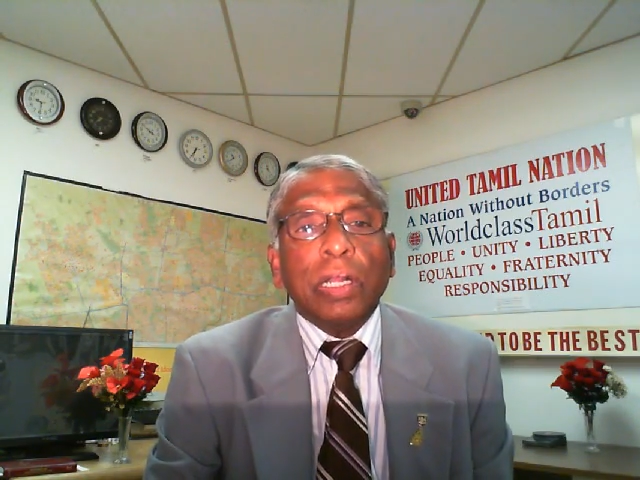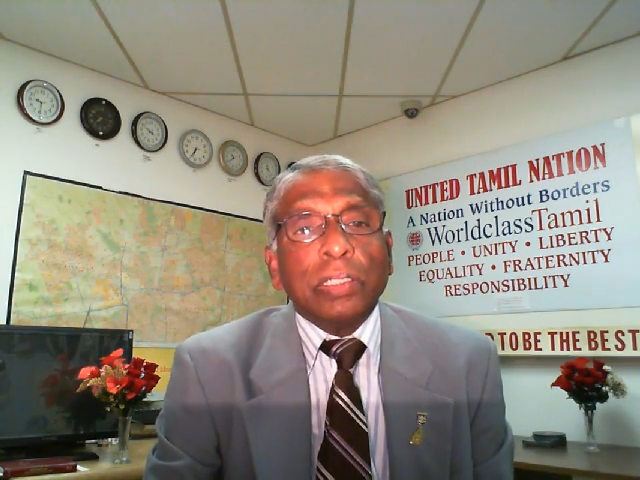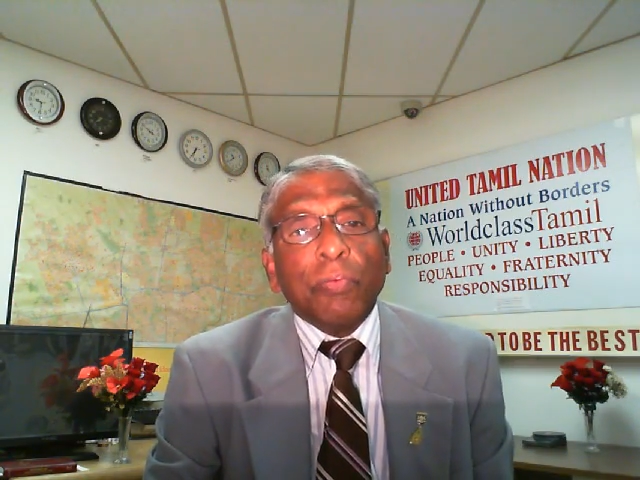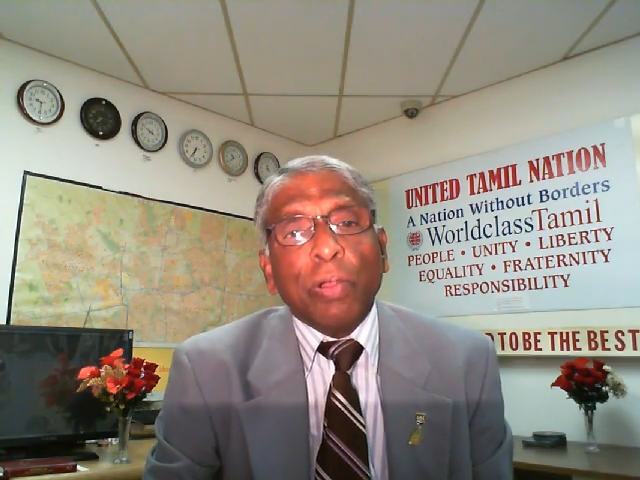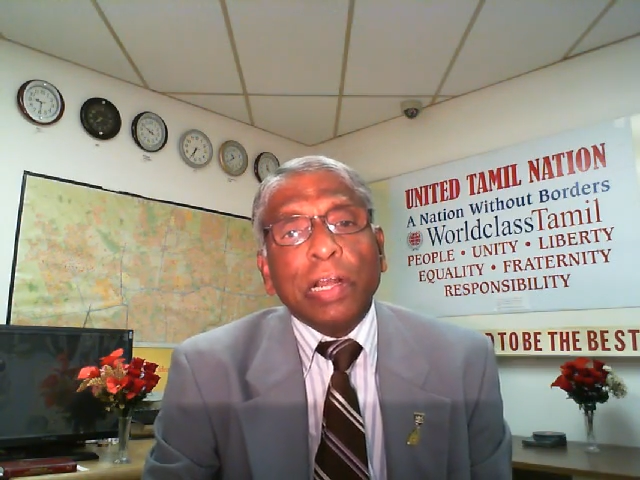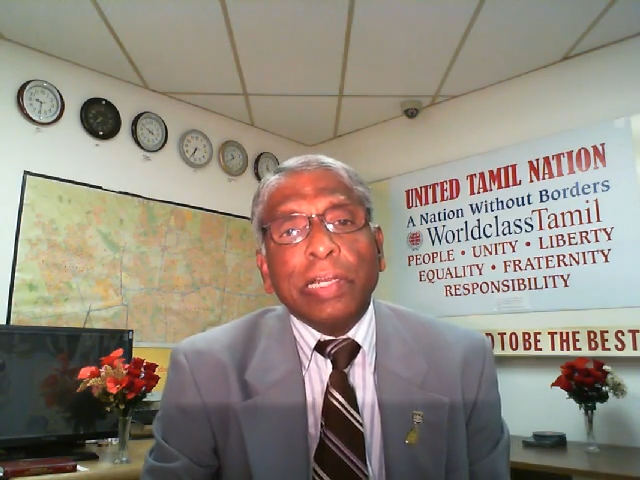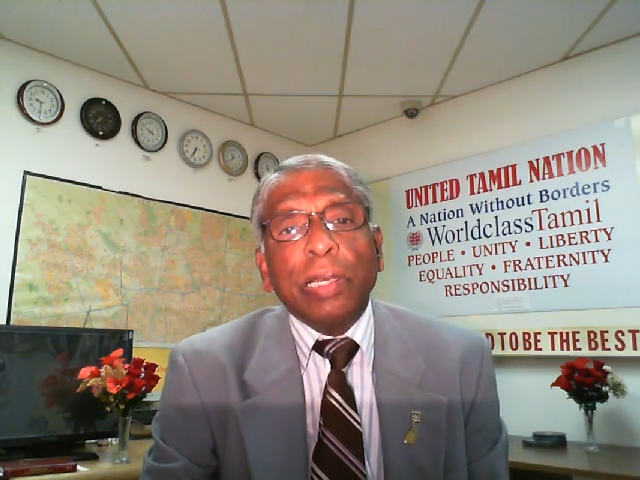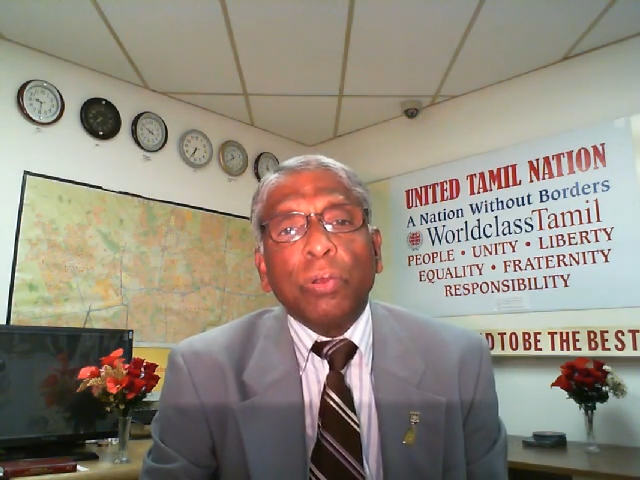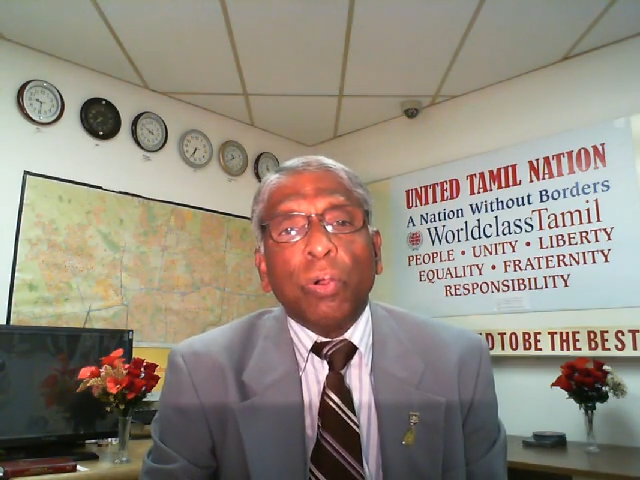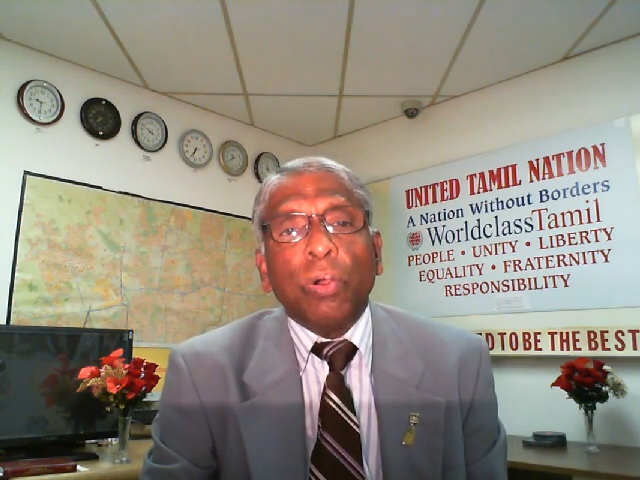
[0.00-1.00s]
The world
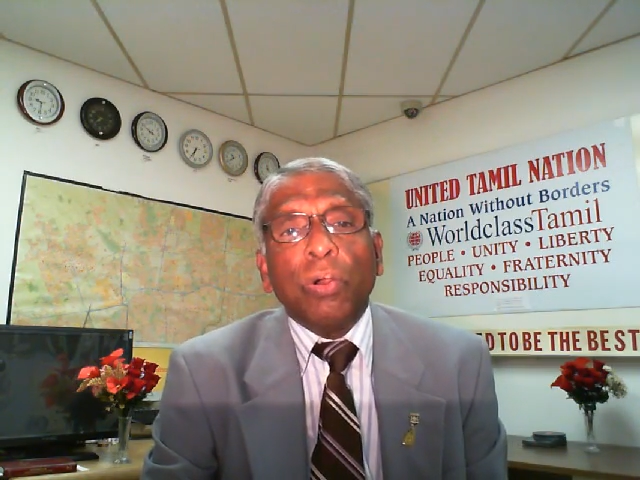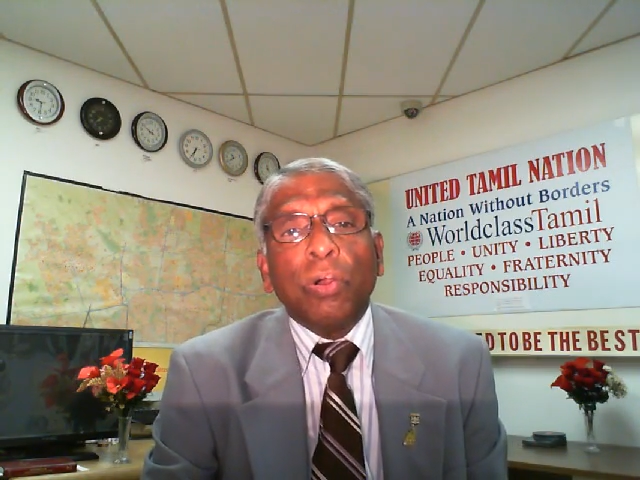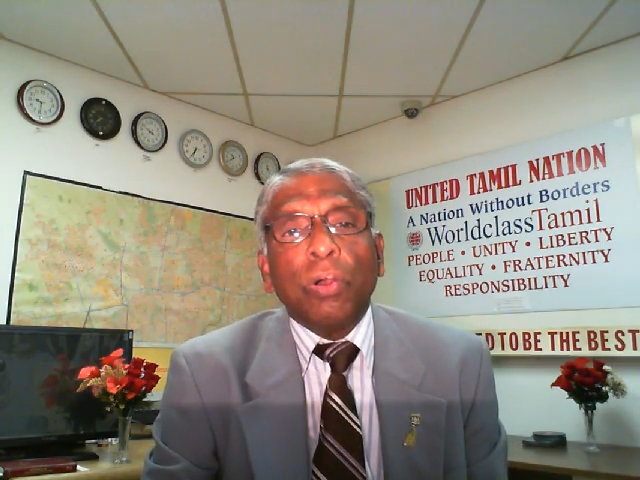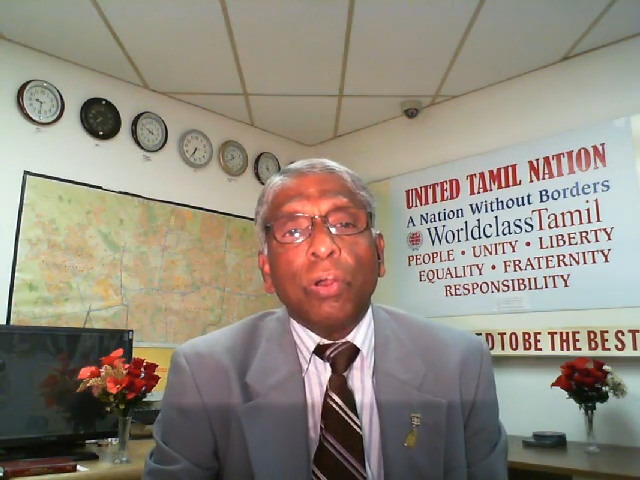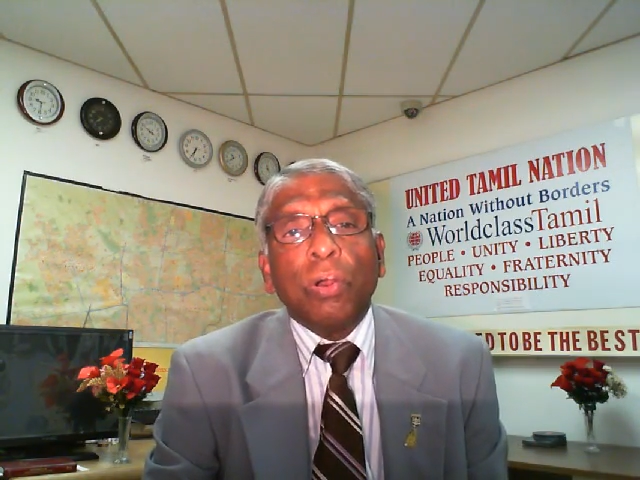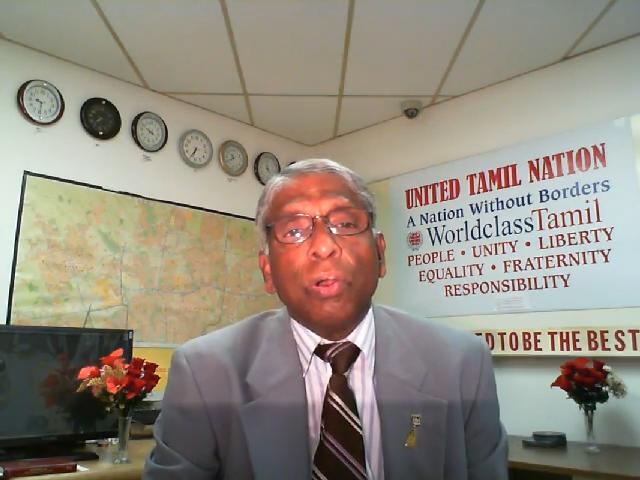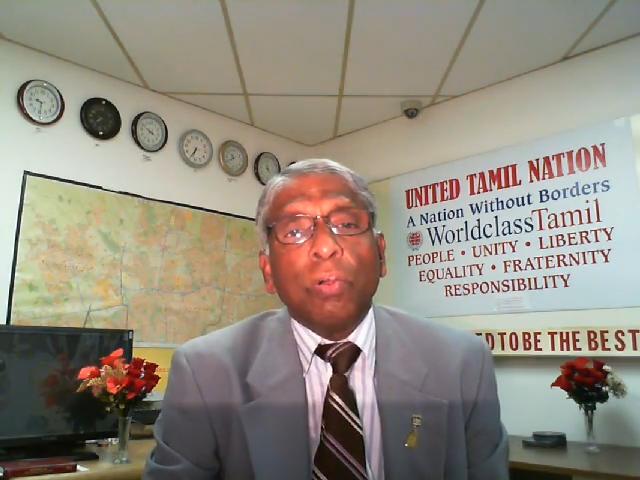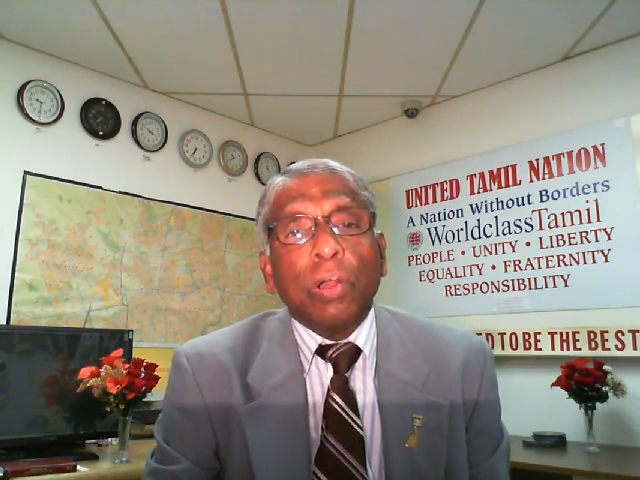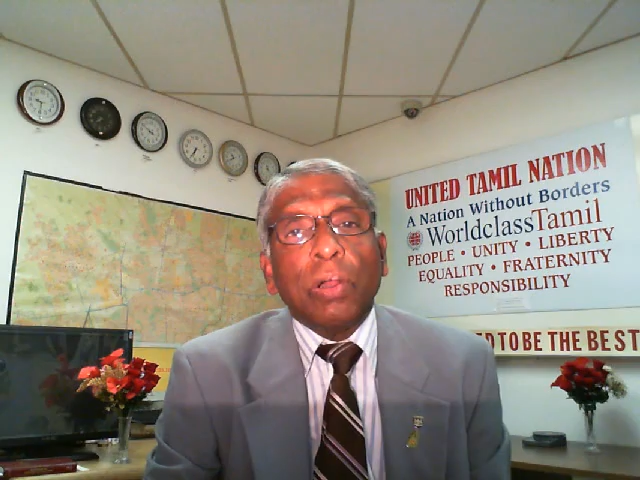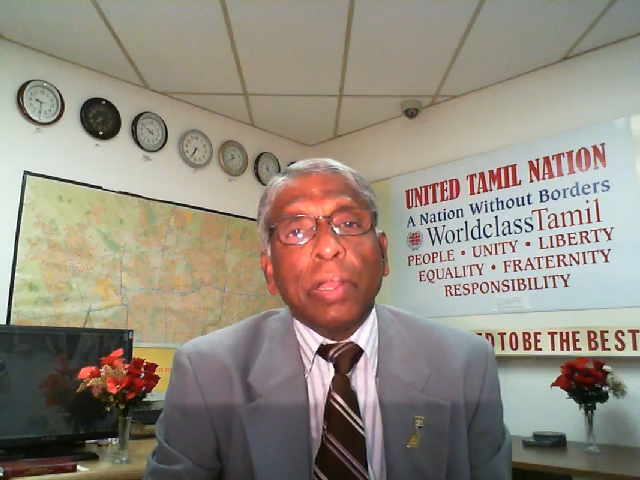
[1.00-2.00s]
didn't know
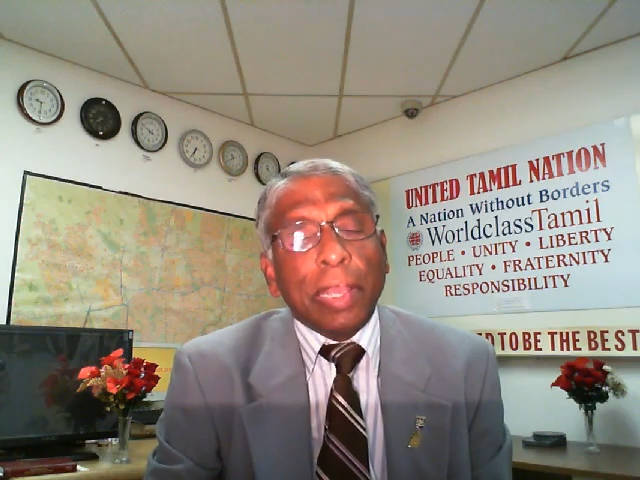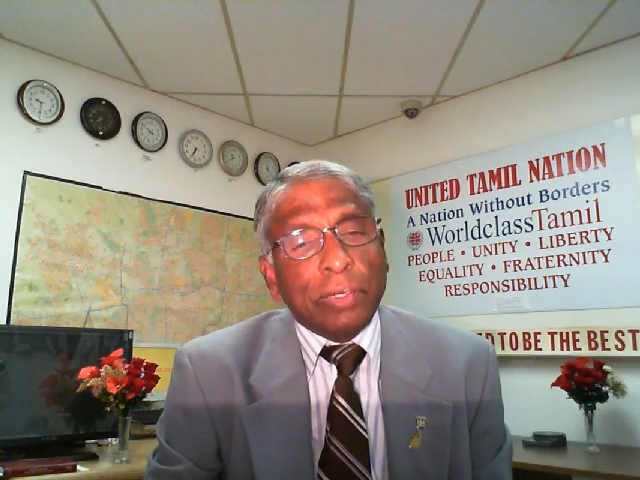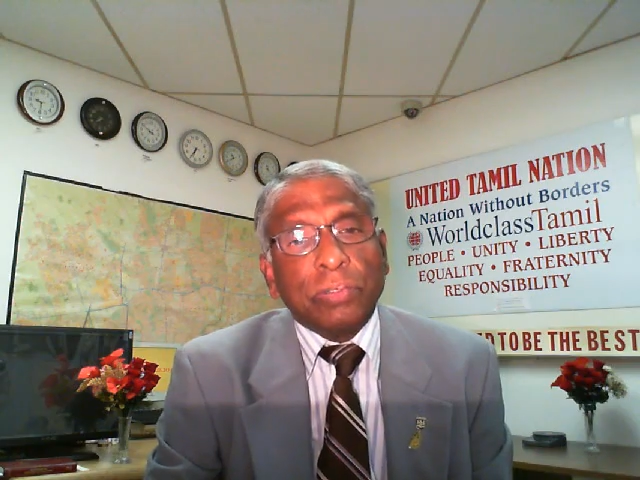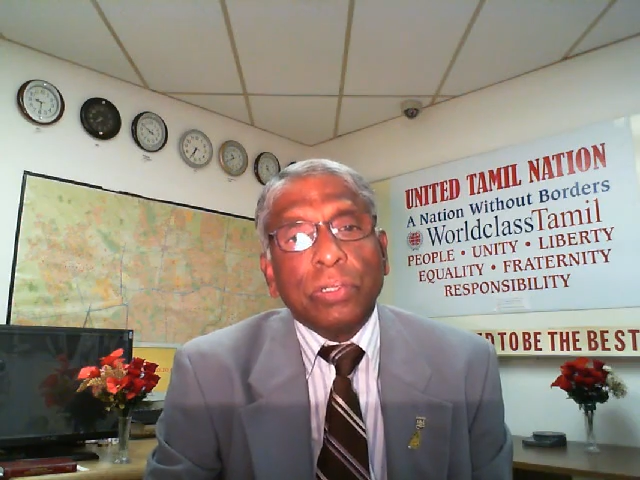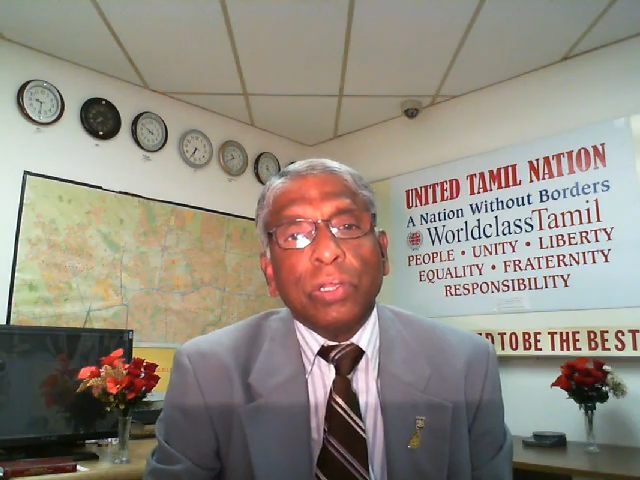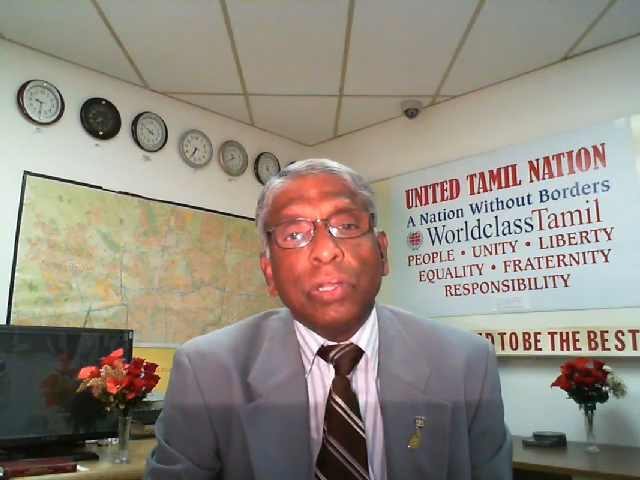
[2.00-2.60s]
it,